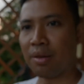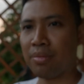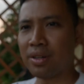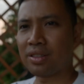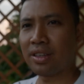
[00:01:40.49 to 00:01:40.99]

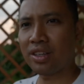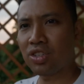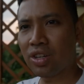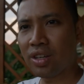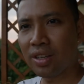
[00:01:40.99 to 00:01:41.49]
bird
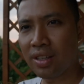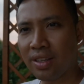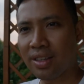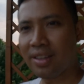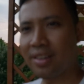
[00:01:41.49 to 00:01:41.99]
cage
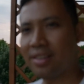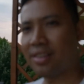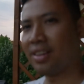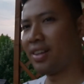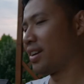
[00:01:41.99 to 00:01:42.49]
here
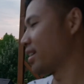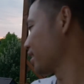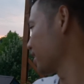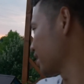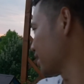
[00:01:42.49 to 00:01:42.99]

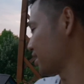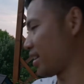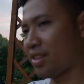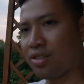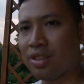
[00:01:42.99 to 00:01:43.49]
that it's
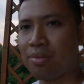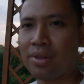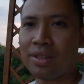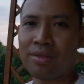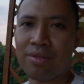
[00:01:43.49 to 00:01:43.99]
also
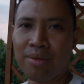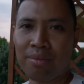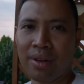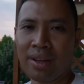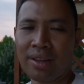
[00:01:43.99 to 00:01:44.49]
separated from
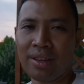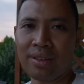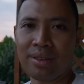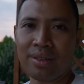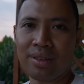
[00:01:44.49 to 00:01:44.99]
my